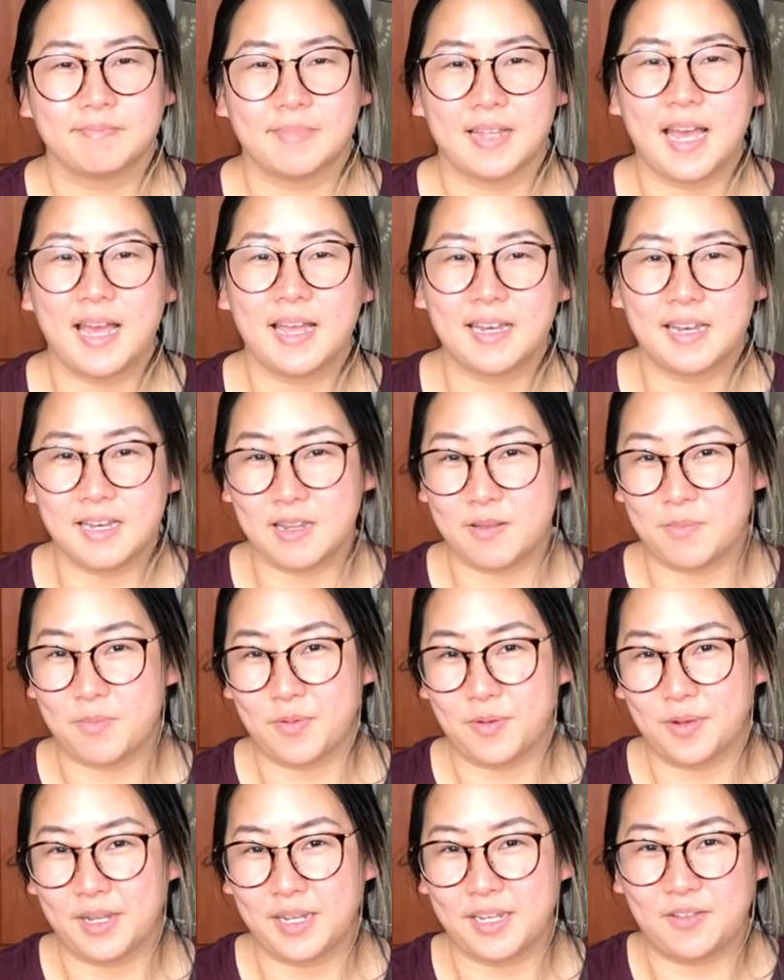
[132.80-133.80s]
at any
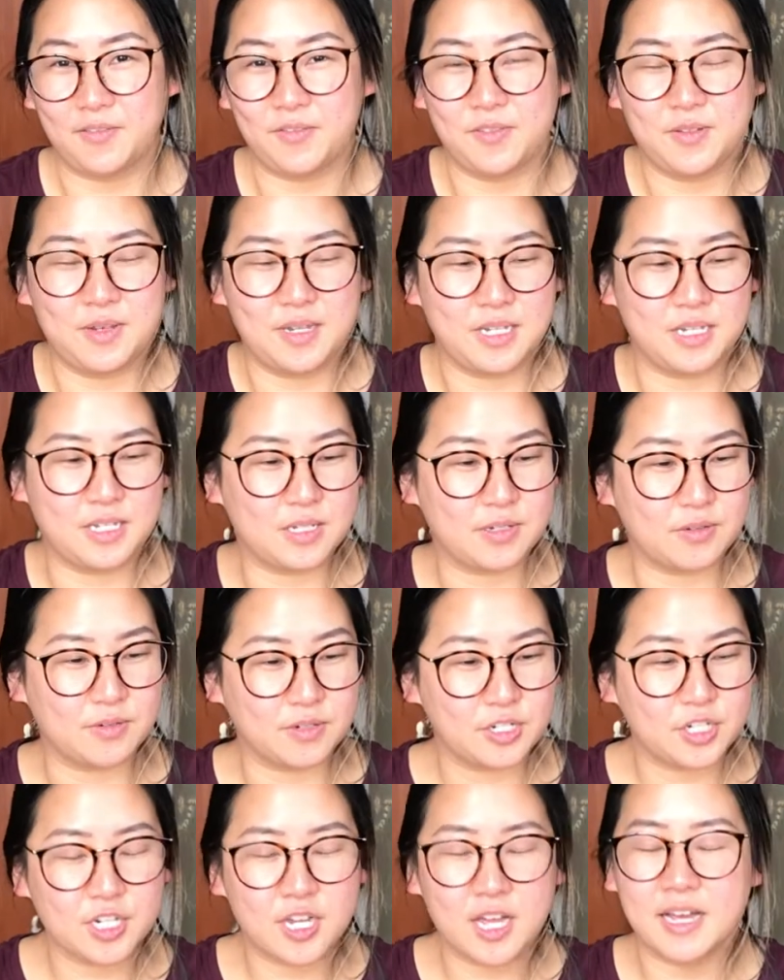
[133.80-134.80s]
point, if you need to
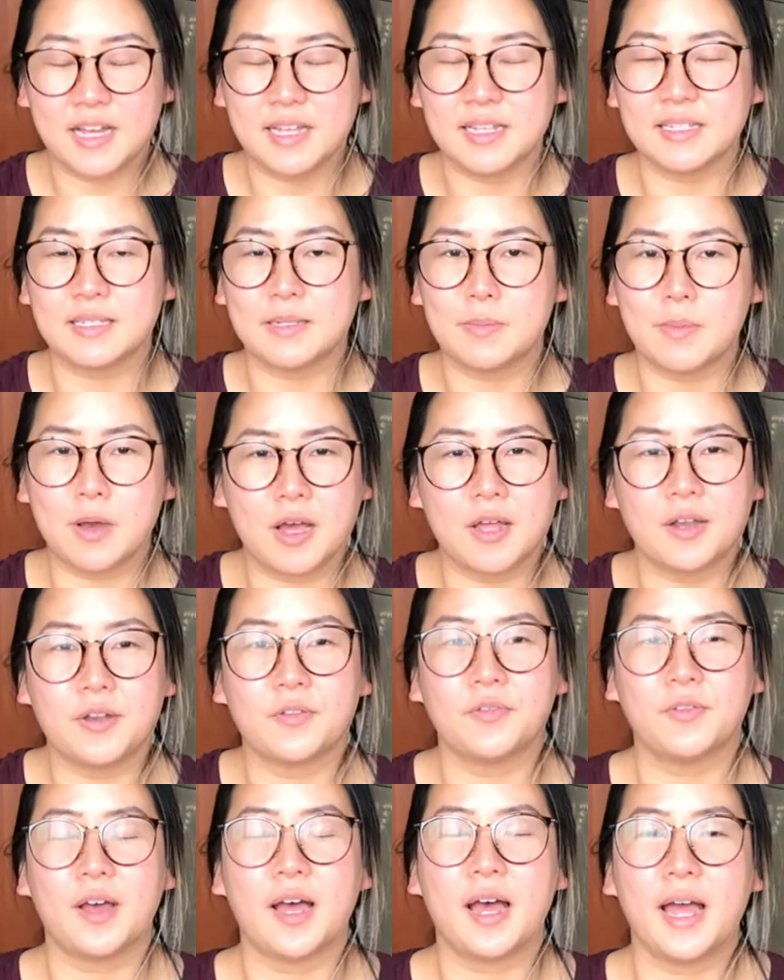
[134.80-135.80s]
adjust,
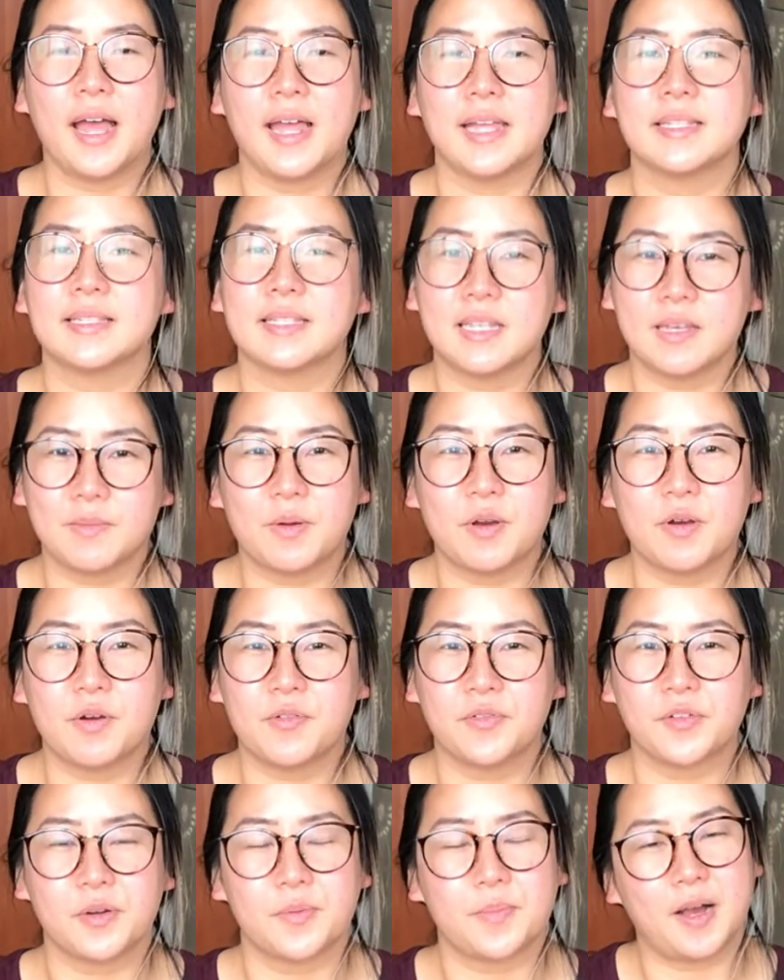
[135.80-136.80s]
modify, skip
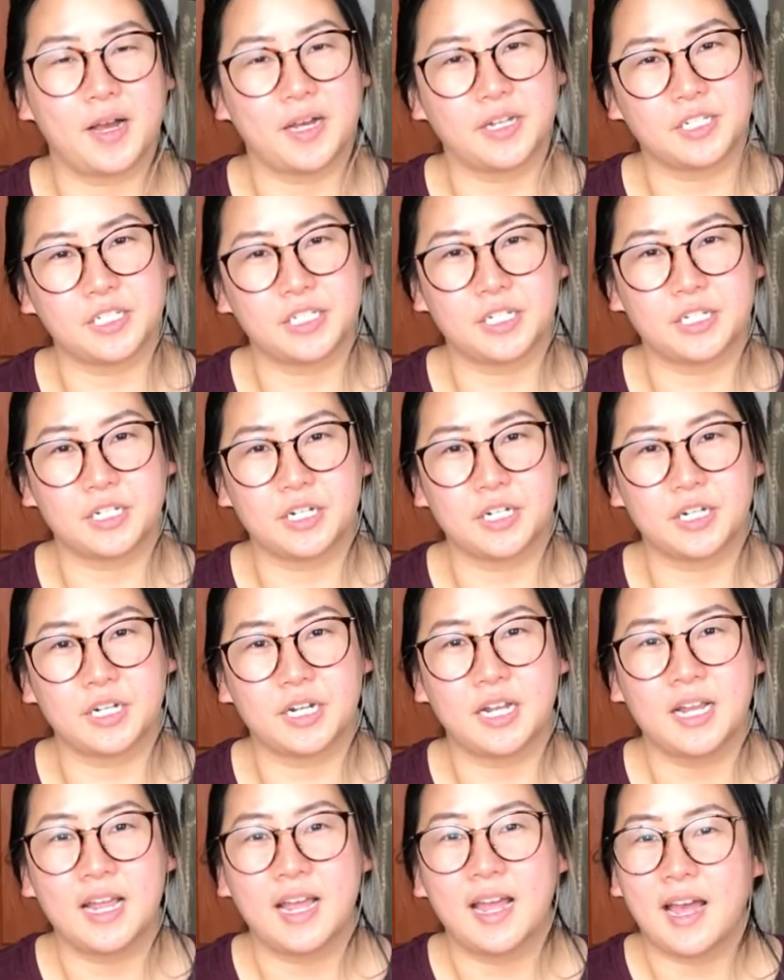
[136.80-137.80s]
over posture,
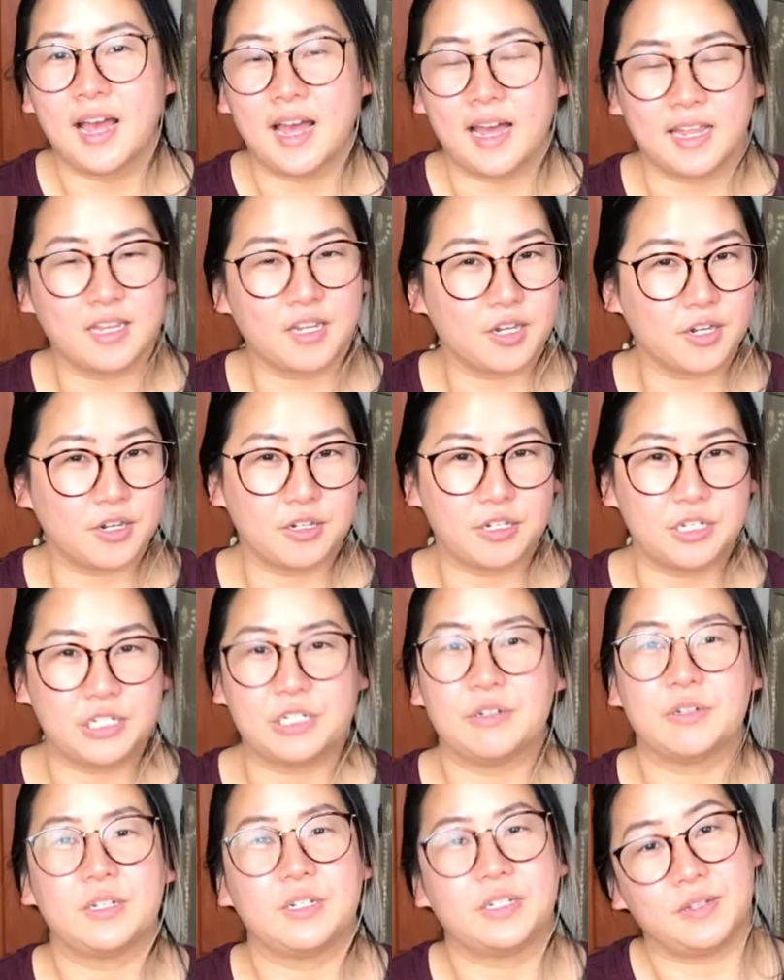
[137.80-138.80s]
I encourage you
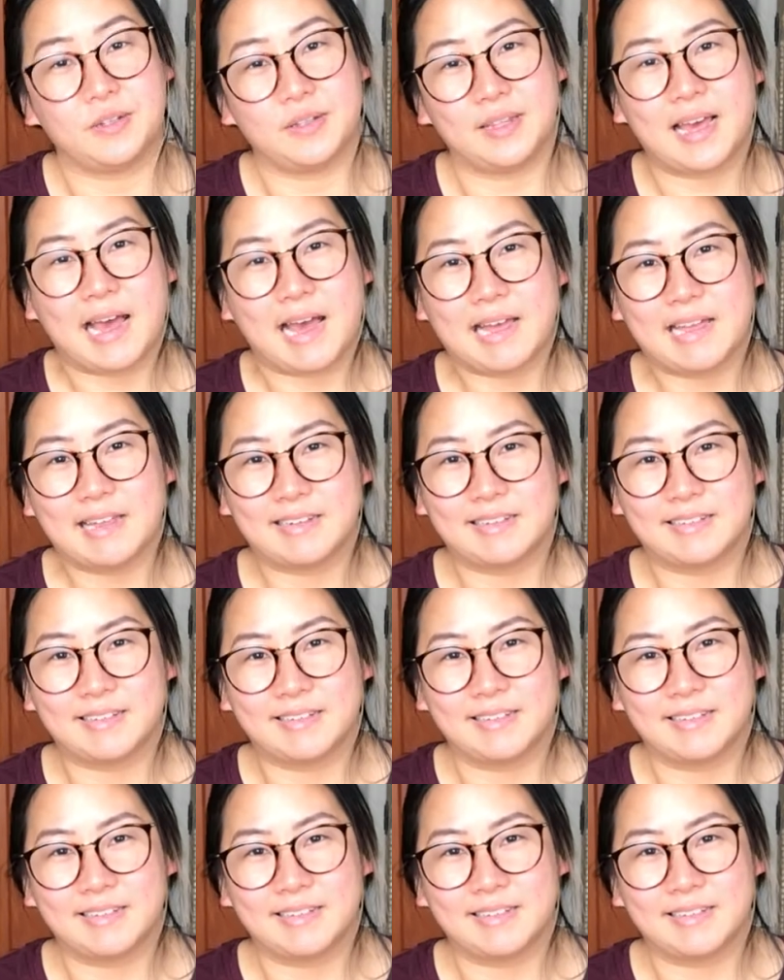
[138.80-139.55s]
to do that.